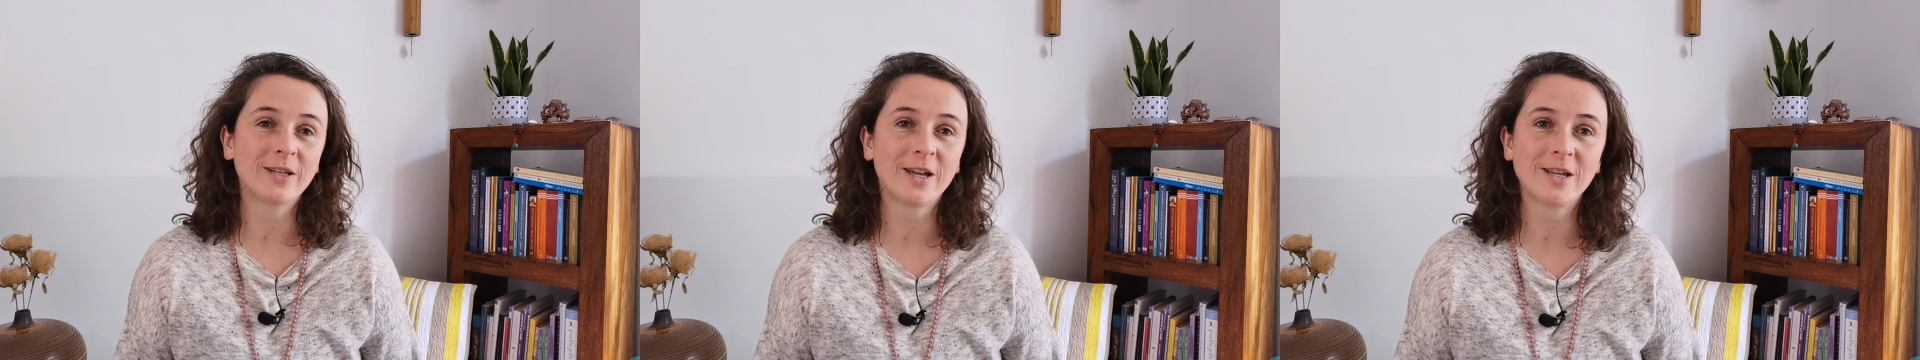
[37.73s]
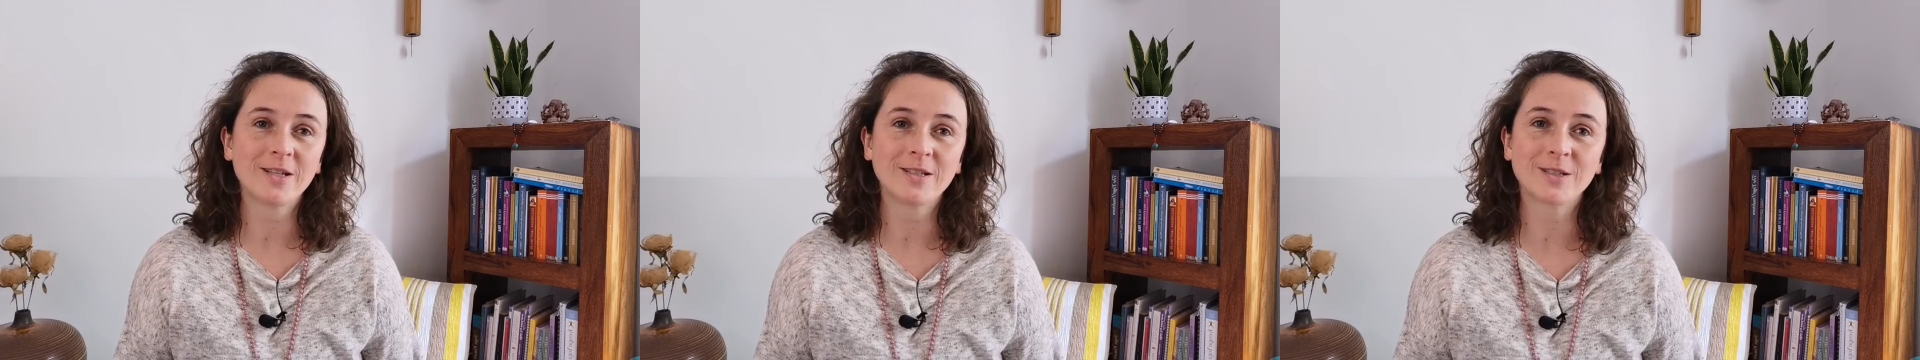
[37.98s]

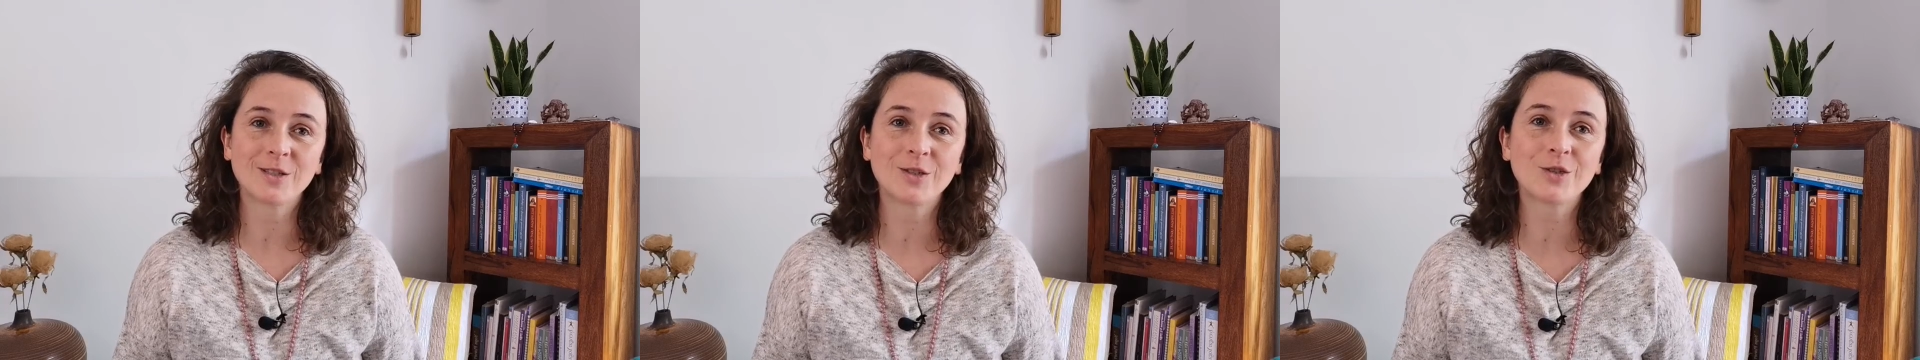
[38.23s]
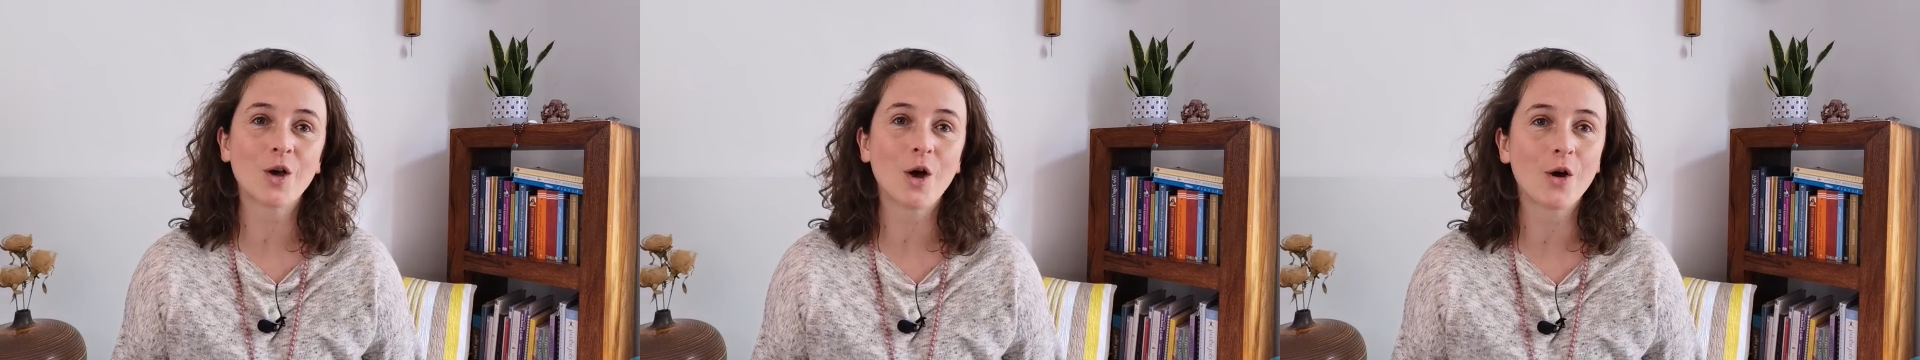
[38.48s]
There is
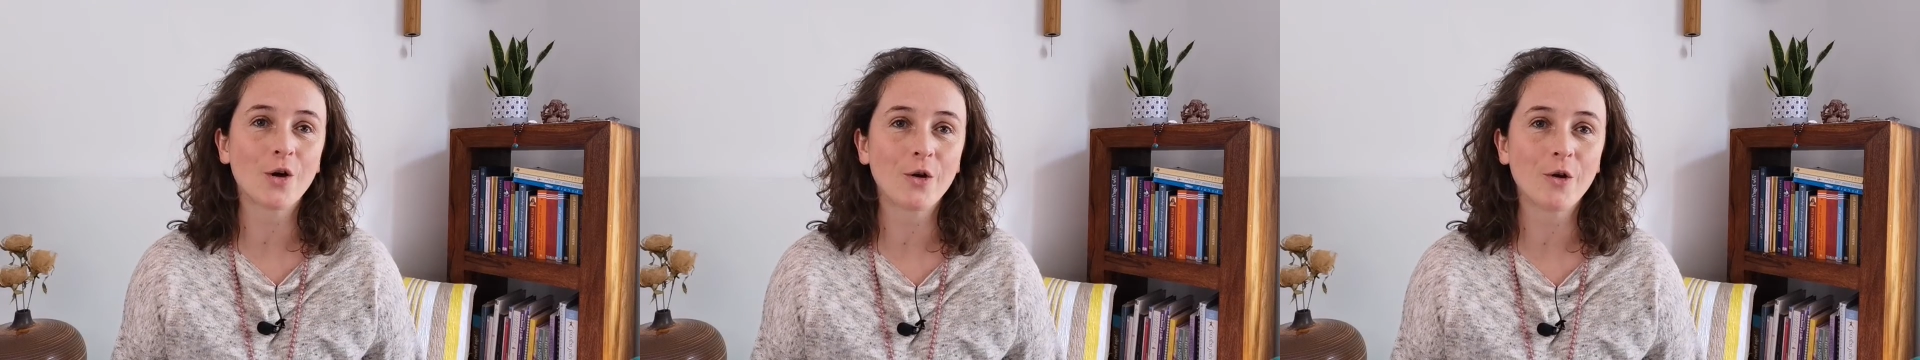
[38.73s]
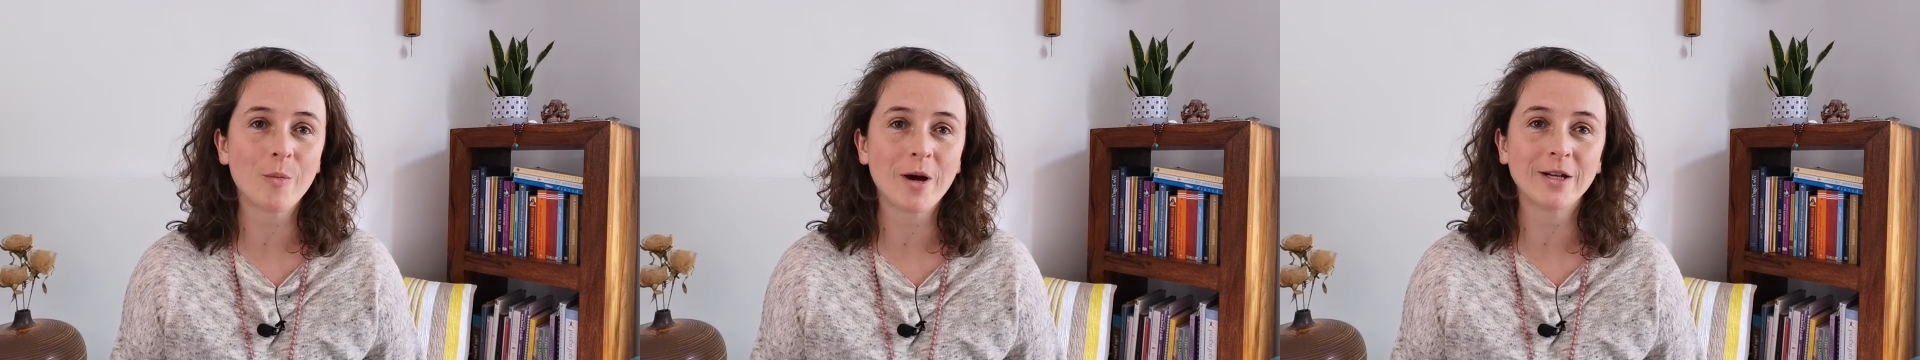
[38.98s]

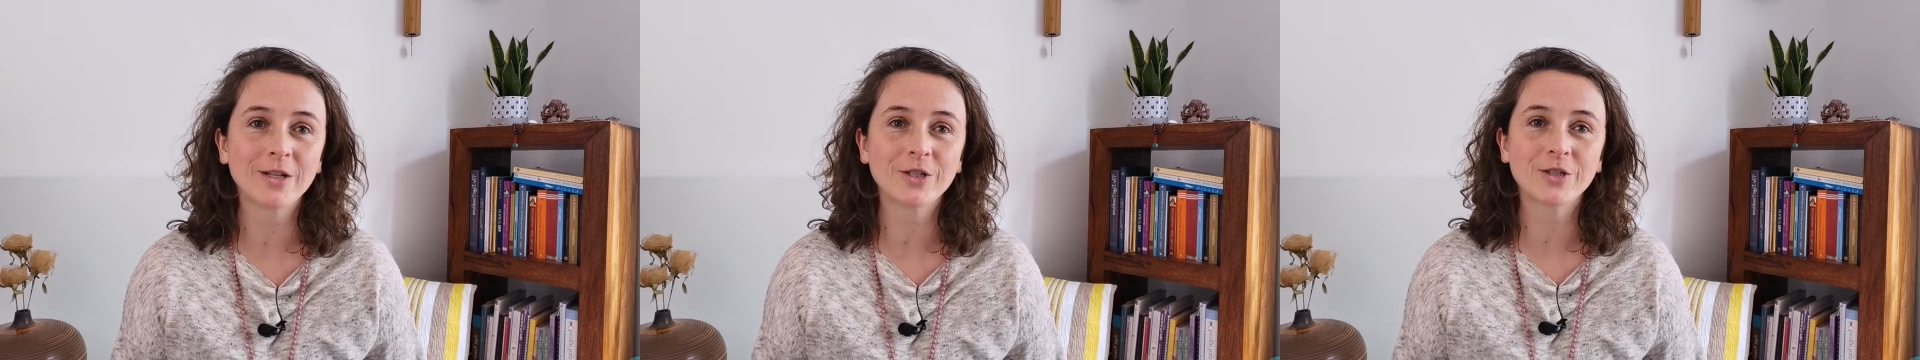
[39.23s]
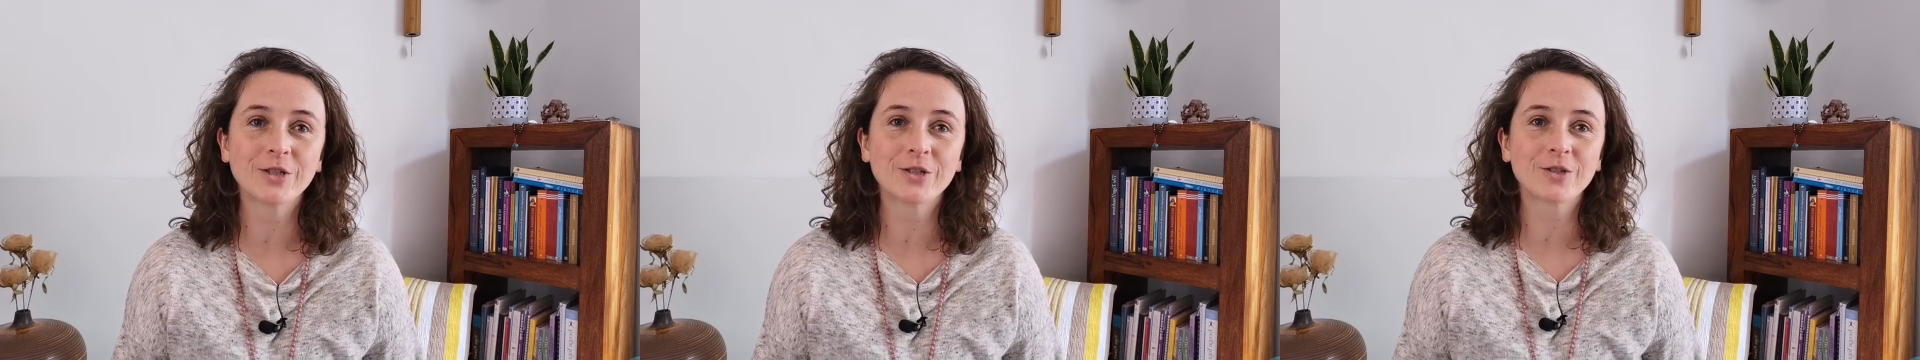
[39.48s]
so
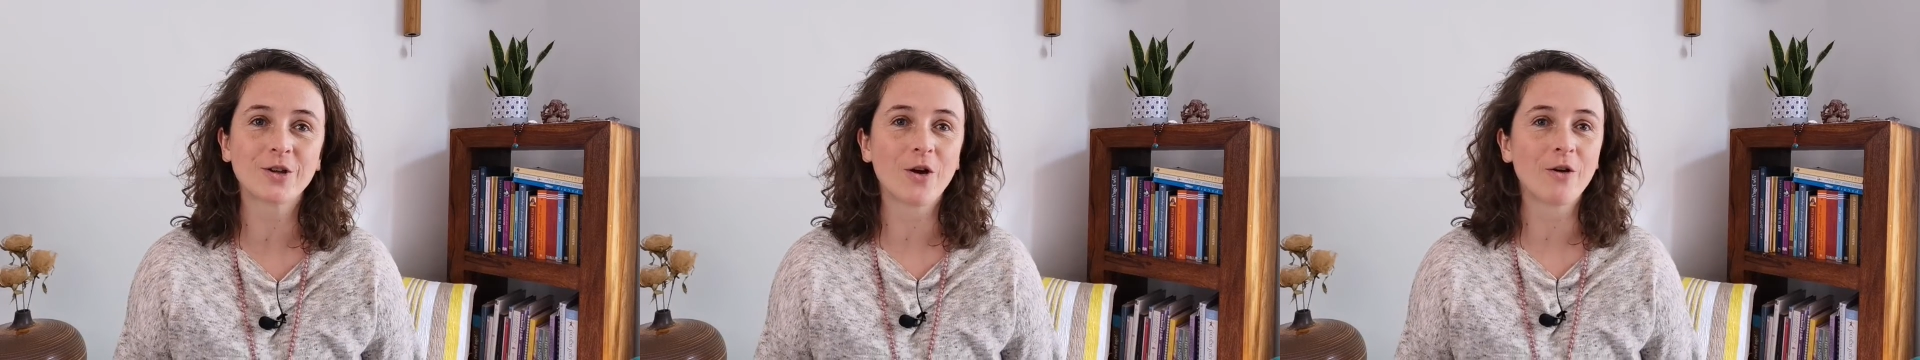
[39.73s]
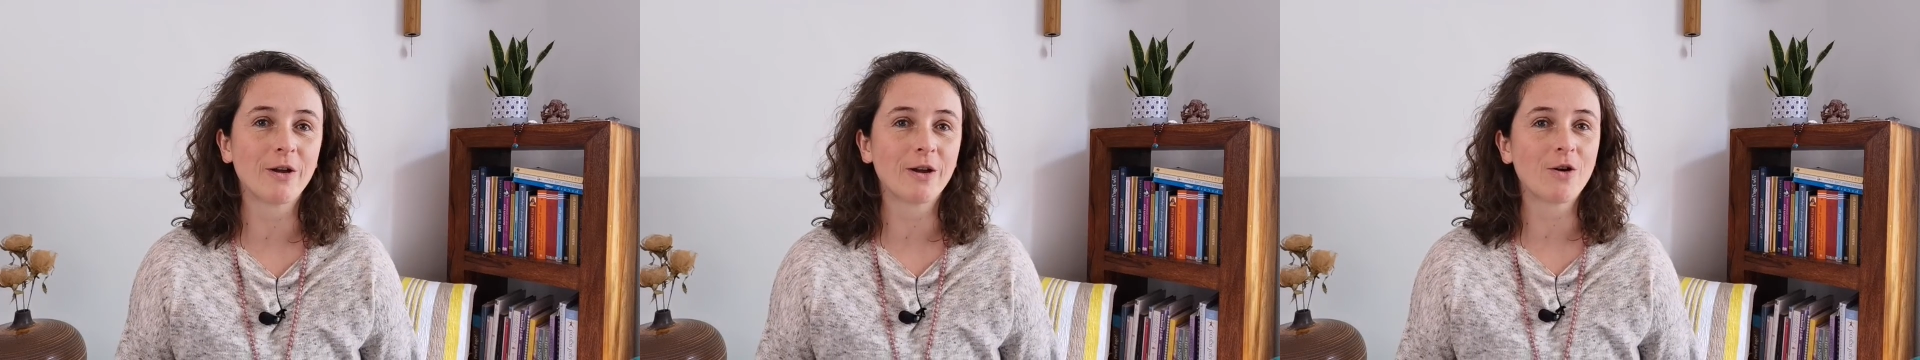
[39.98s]
much
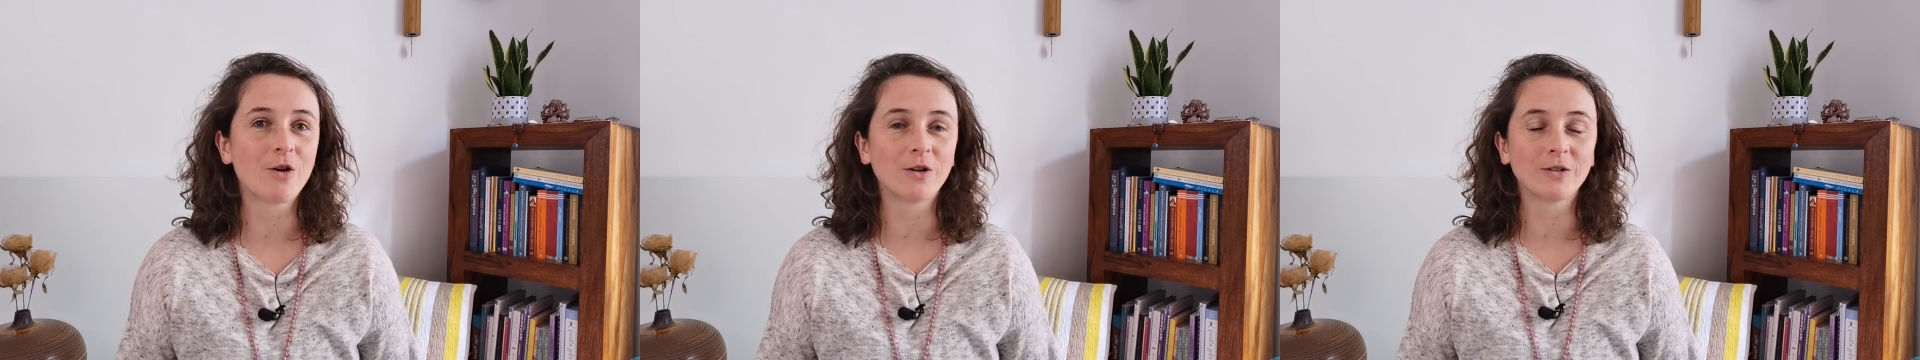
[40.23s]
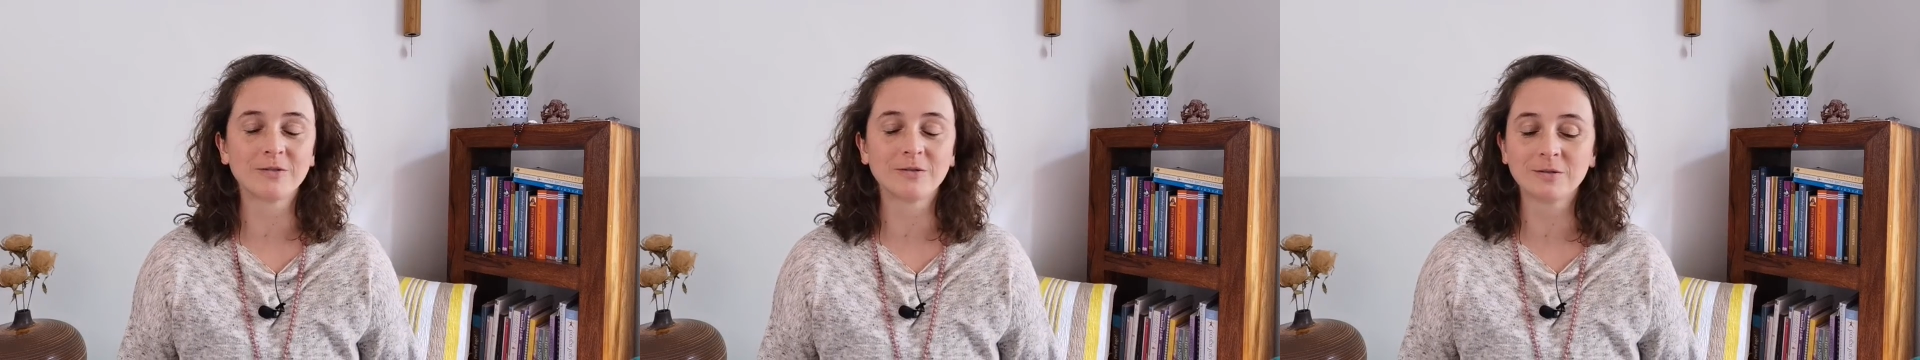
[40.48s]
going
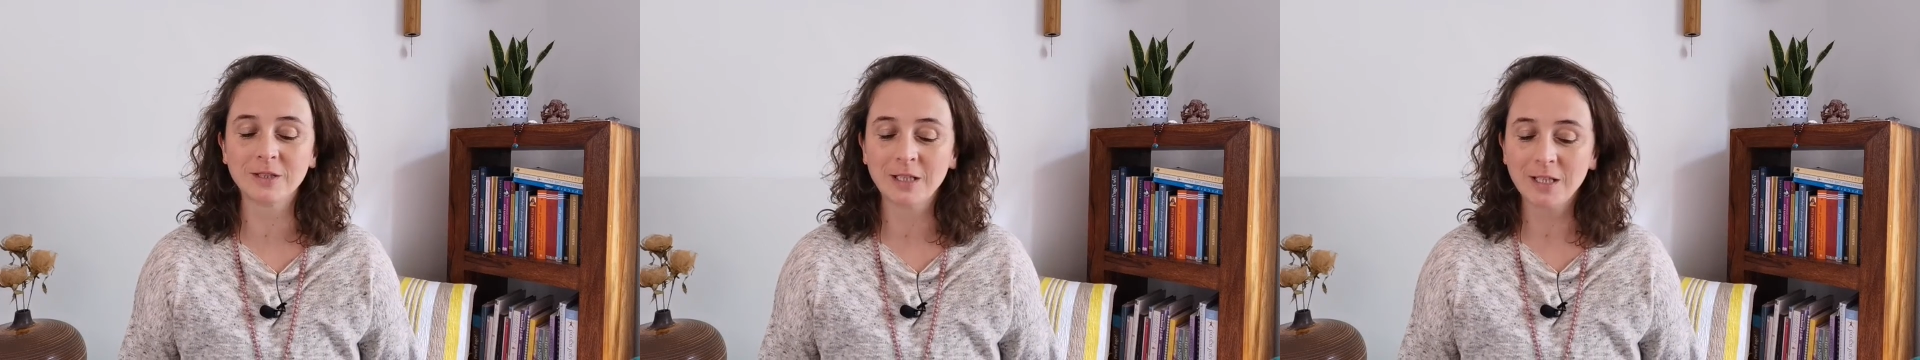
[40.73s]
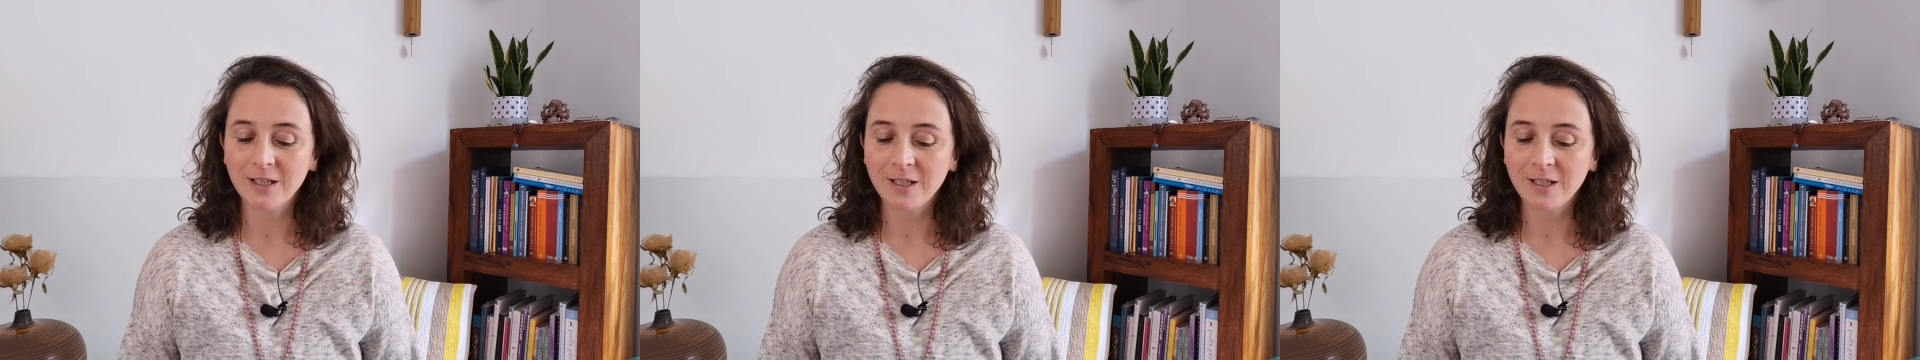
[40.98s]
on